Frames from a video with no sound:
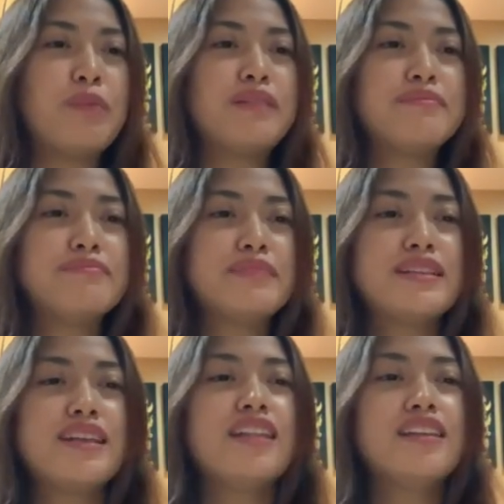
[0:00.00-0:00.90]
but but
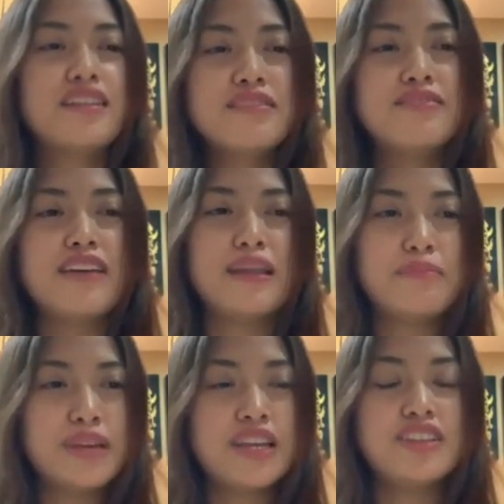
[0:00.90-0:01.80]
a lot of fan
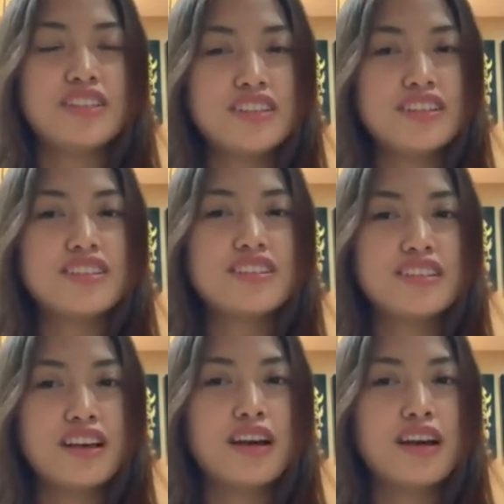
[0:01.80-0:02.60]
pages.